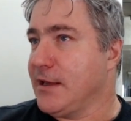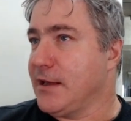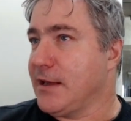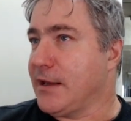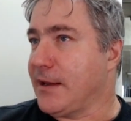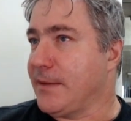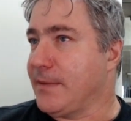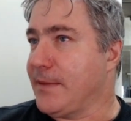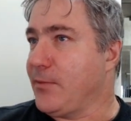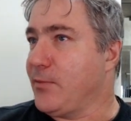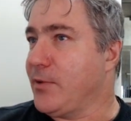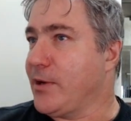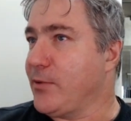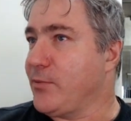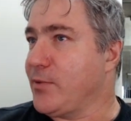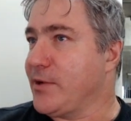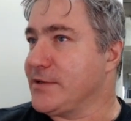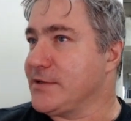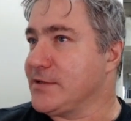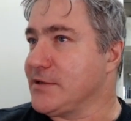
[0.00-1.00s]
And then when I
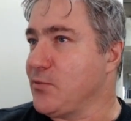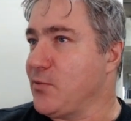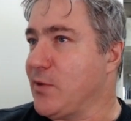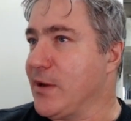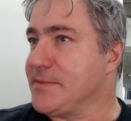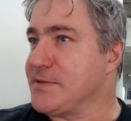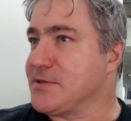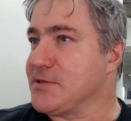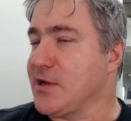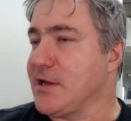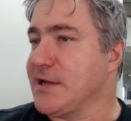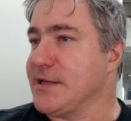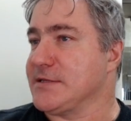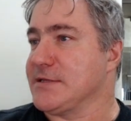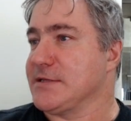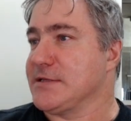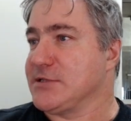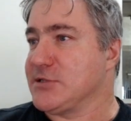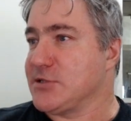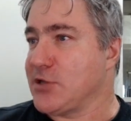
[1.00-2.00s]
went to the website,
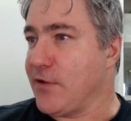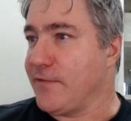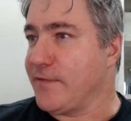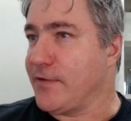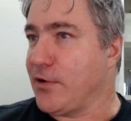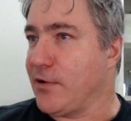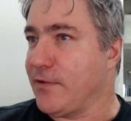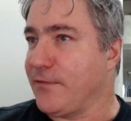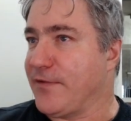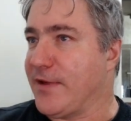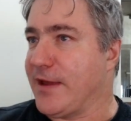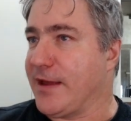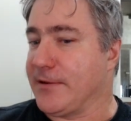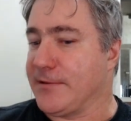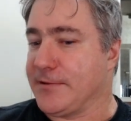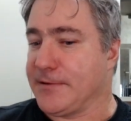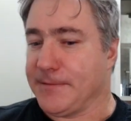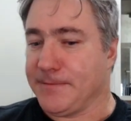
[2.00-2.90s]
server not found.